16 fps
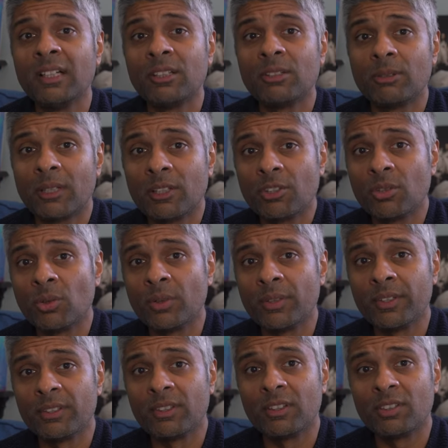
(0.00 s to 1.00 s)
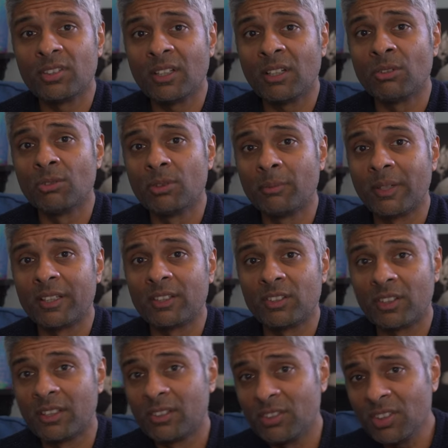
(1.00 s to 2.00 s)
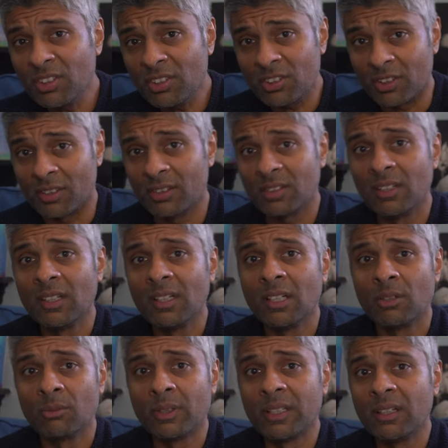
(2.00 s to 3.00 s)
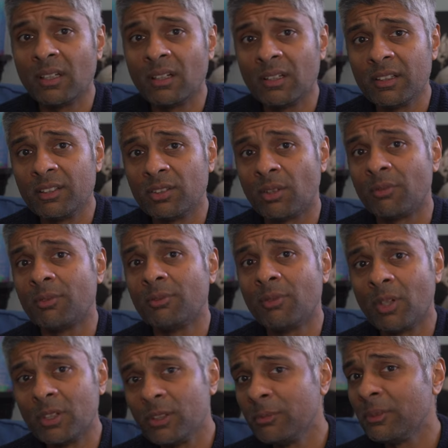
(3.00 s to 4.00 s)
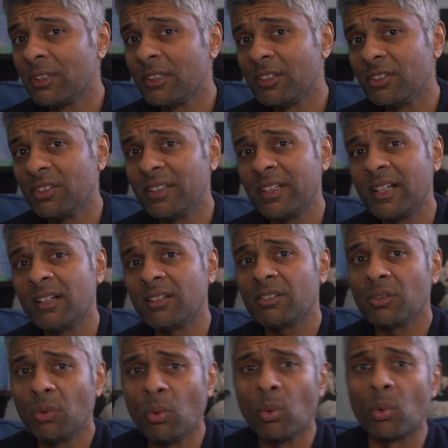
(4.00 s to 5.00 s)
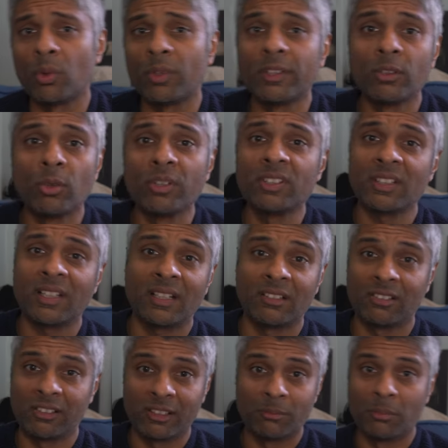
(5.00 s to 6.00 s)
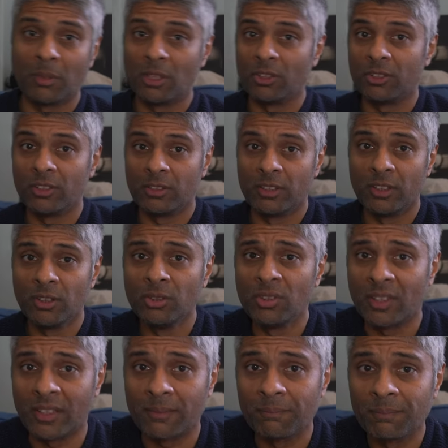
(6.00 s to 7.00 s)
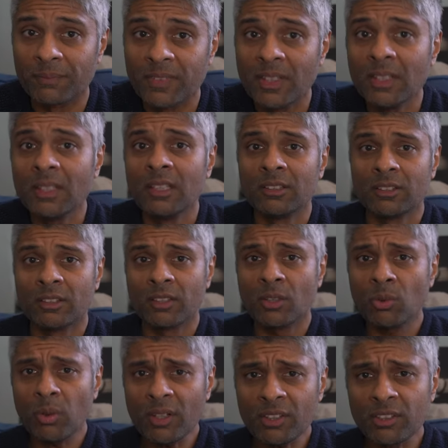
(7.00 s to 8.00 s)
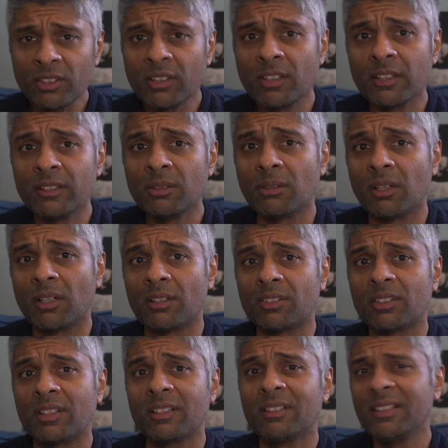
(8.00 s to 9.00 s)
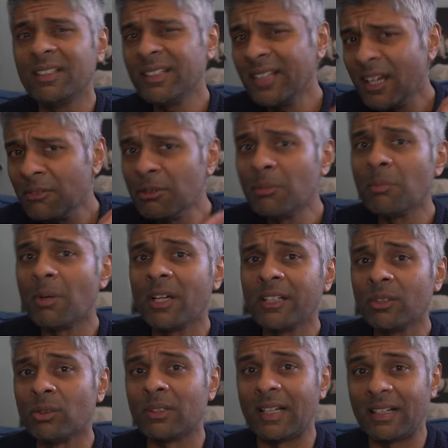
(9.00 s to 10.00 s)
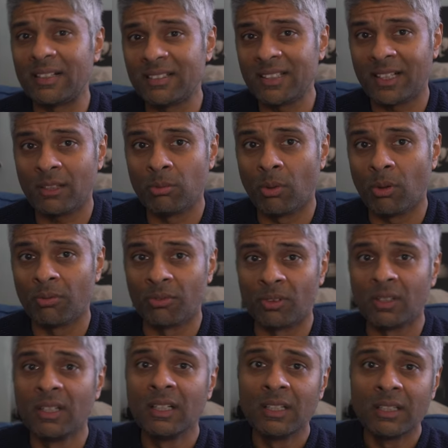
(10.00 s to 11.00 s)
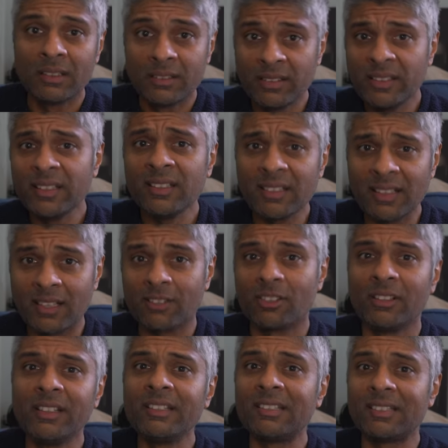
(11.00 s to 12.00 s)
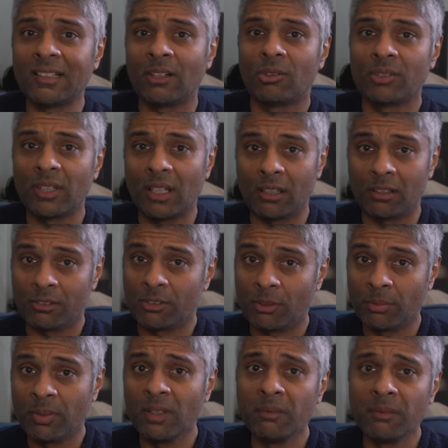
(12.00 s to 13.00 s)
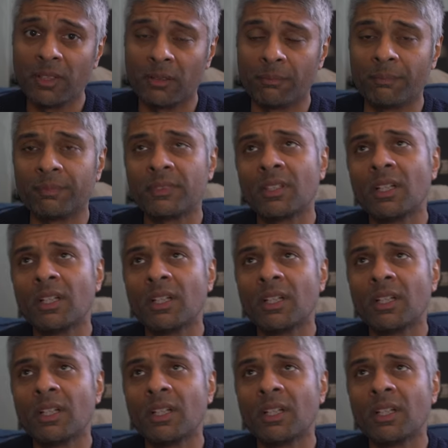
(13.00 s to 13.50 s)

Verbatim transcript: to ensure that the sound remains consistent regardless of the volume you're listening at or the noise cancelling mode you're using. So the question you're going to ask is, never mind all that tech waffle, do these actually sound ultra premium?